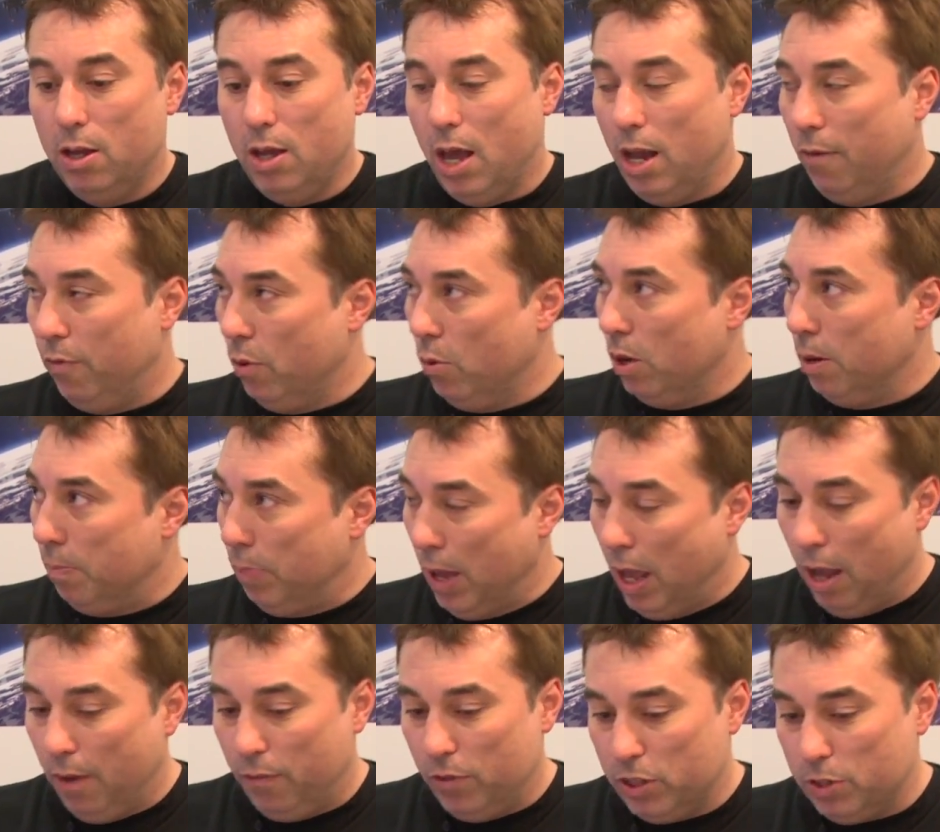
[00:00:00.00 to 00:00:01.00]
And if you want to
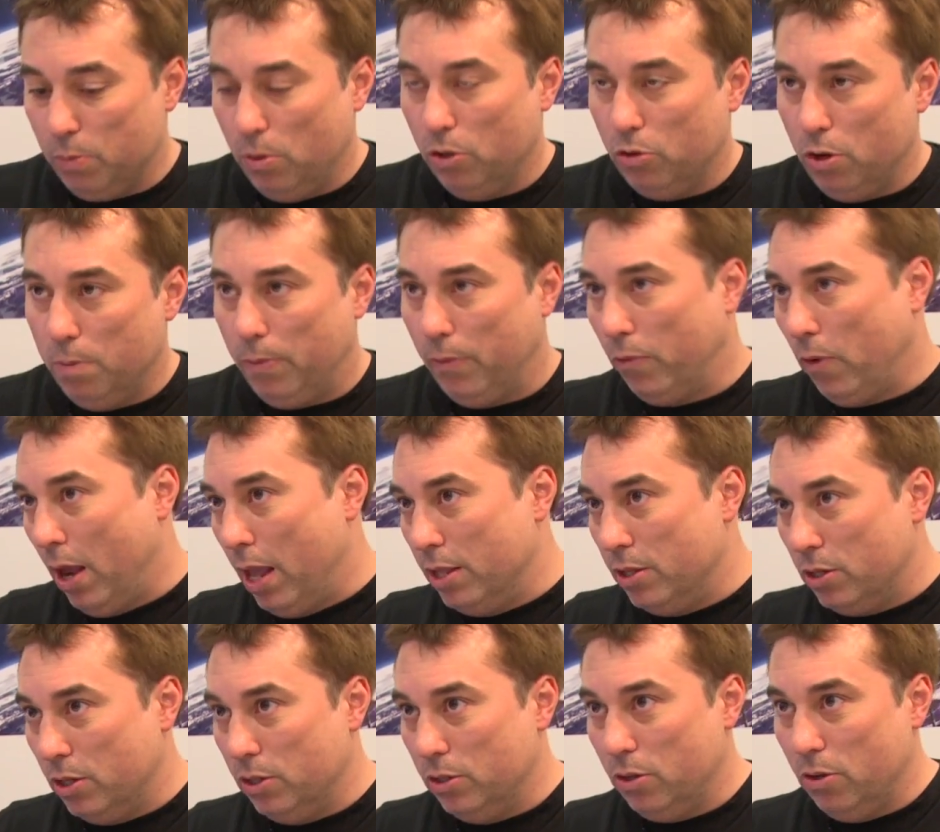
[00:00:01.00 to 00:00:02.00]
play with a small group of friends,
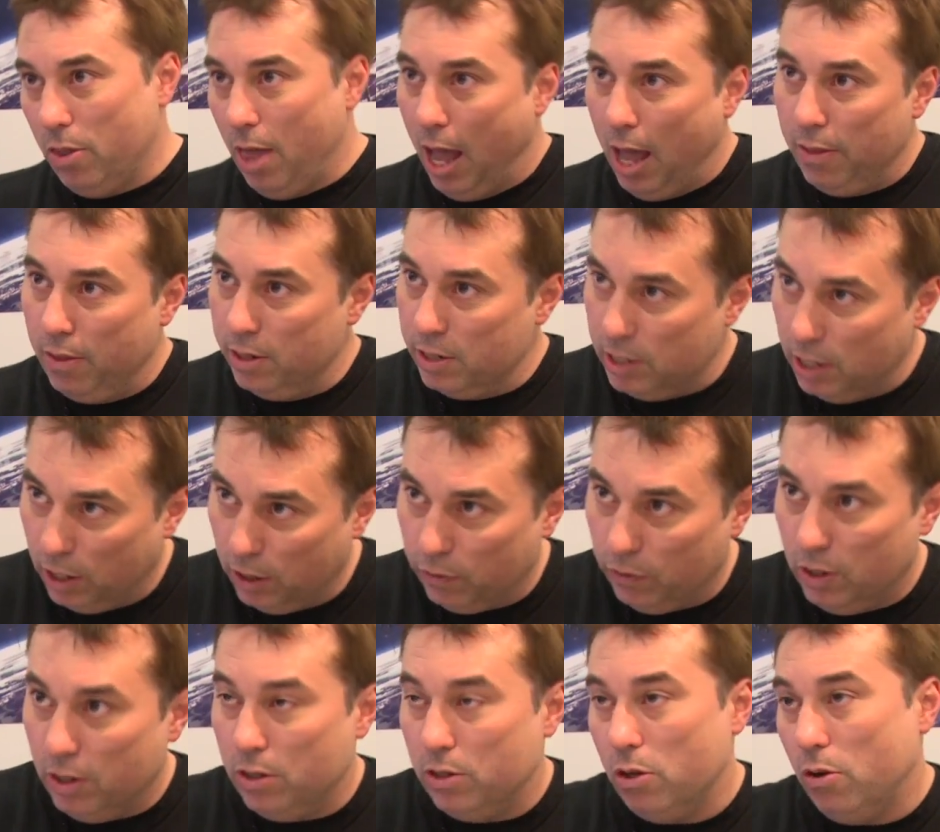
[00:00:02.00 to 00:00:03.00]
you can do that, and there's things for
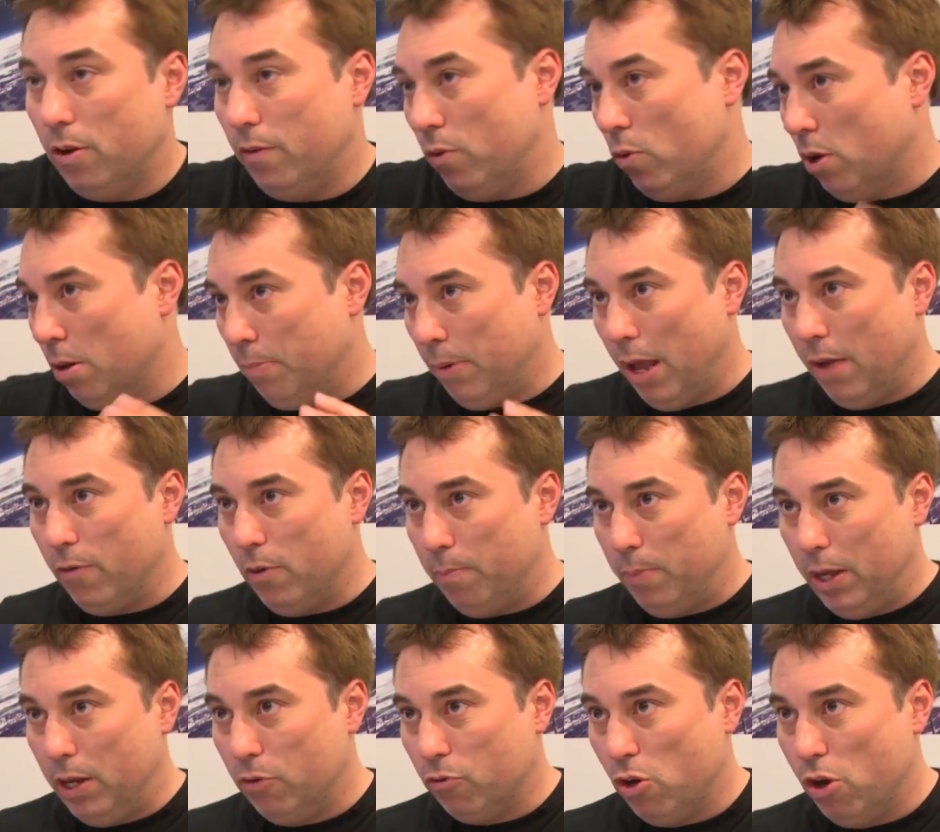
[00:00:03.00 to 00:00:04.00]
you to do. And if you want to play with a
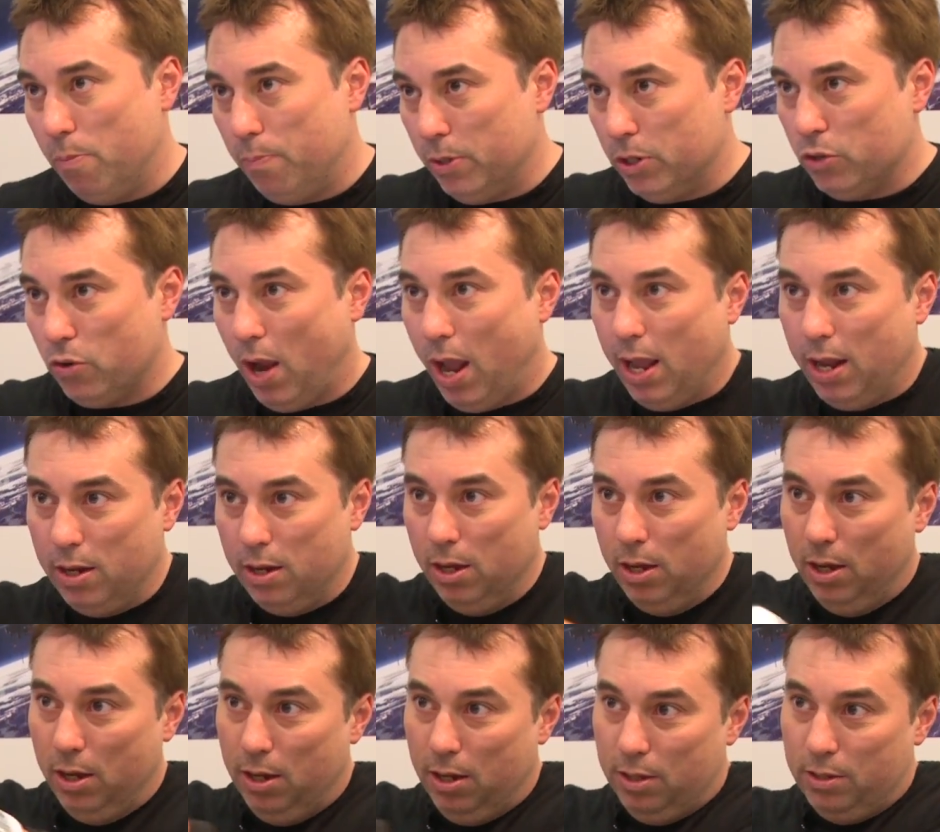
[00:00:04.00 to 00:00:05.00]
big group and try and
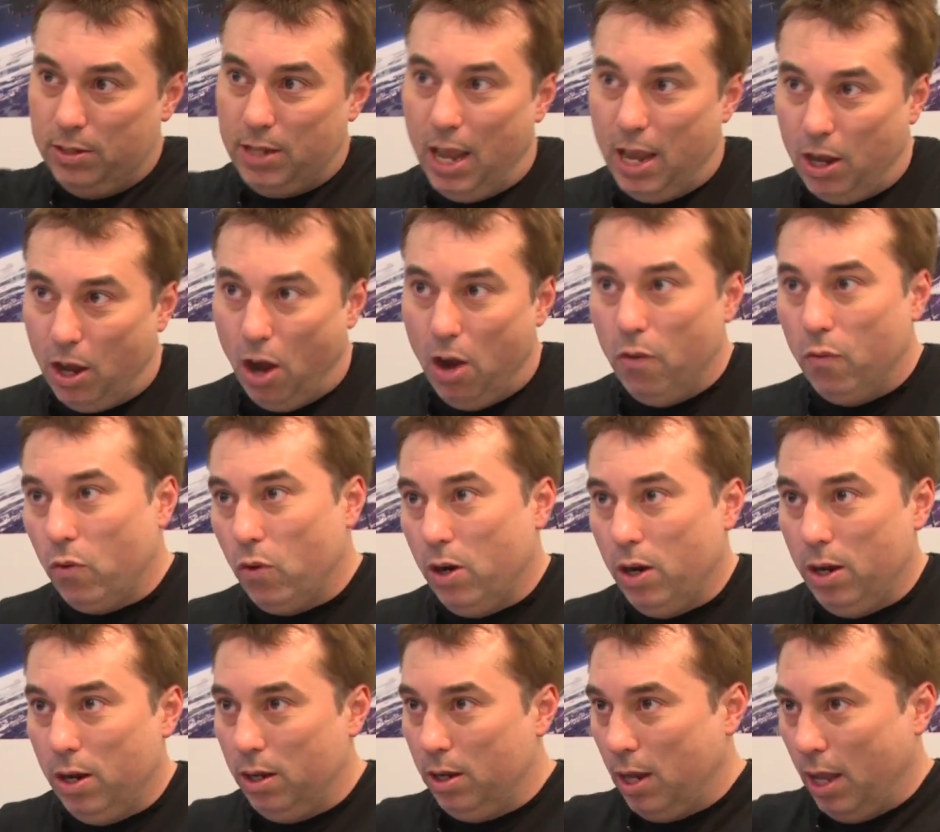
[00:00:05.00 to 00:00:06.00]
take over
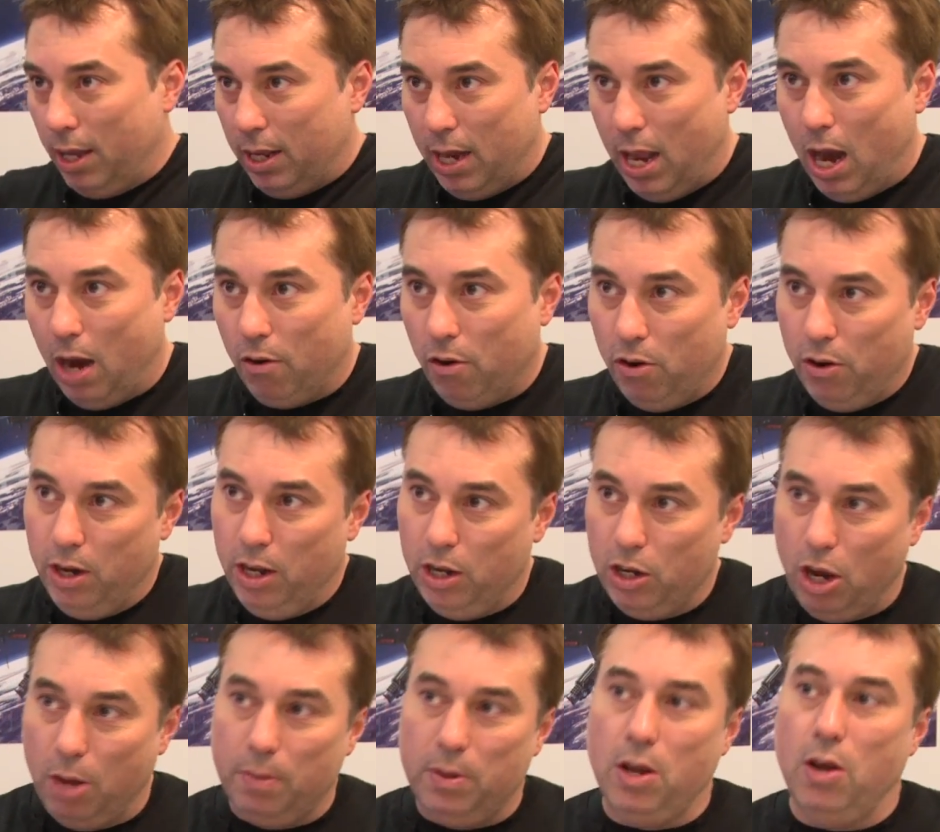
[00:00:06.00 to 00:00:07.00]
an area, an
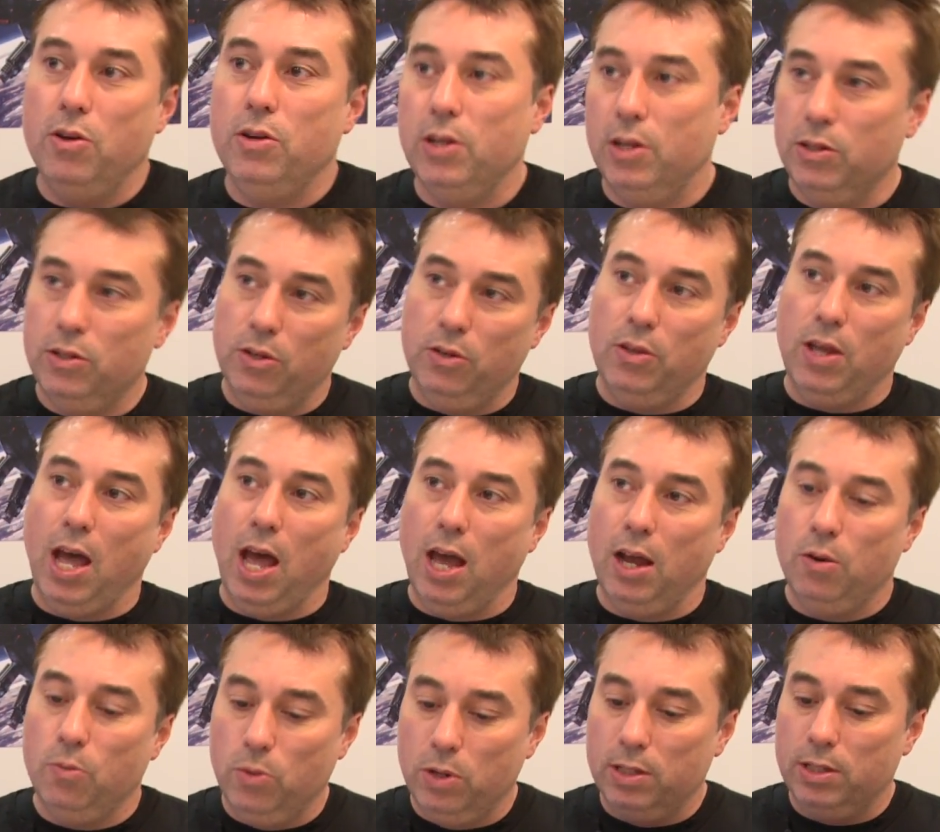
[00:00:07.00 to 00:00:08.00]
economic node, you can do that.
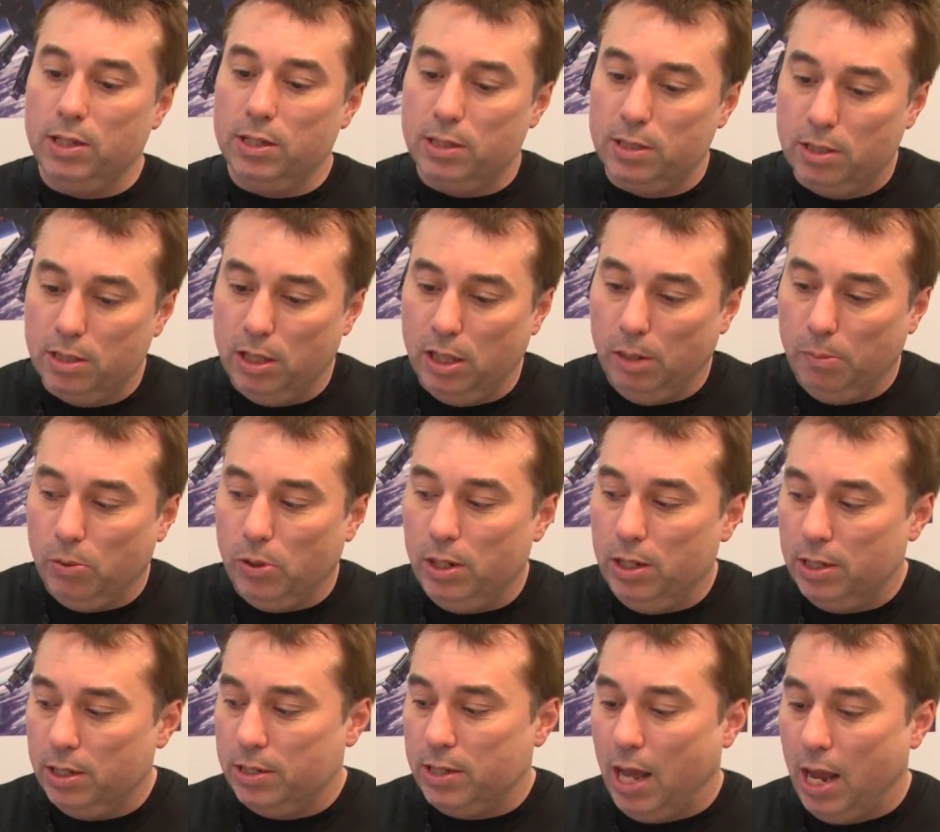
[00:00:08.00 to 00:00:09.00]
And we're deliberately
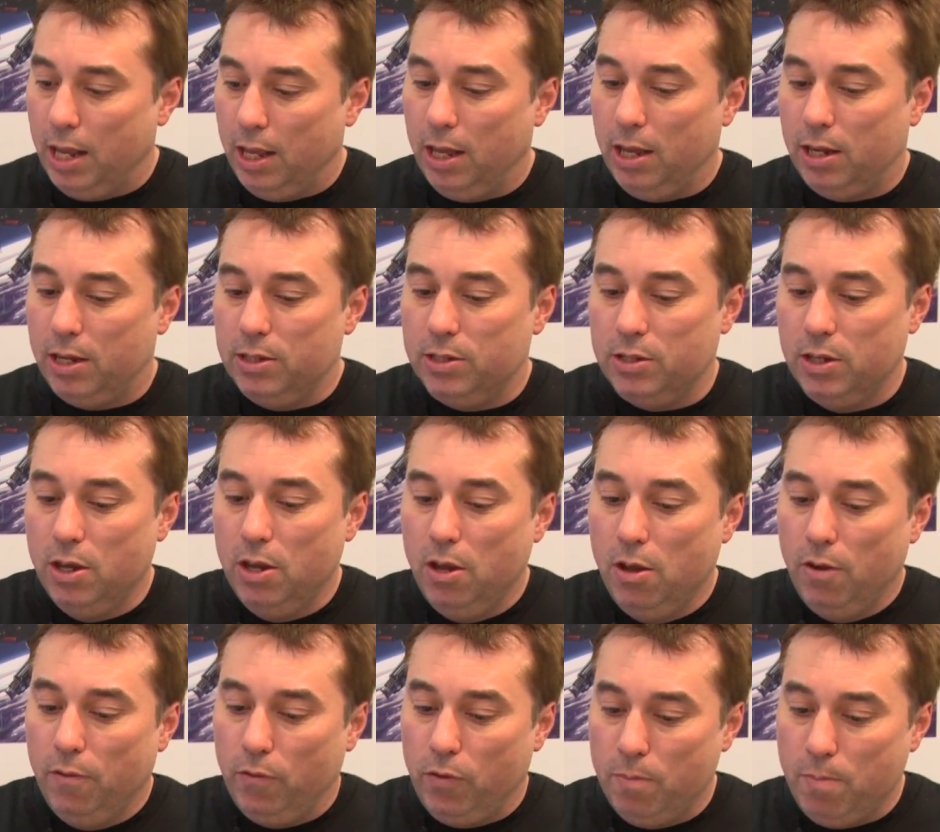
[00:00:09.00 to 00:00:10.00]
designing it because,
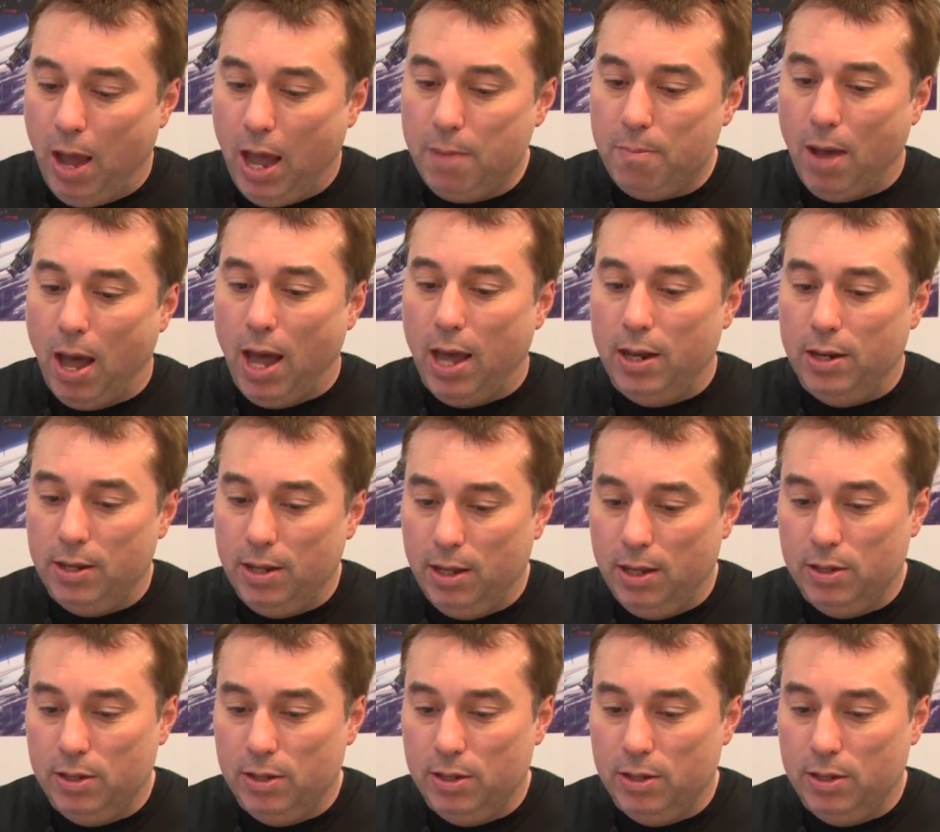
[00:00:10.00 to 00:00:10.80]
from my mind,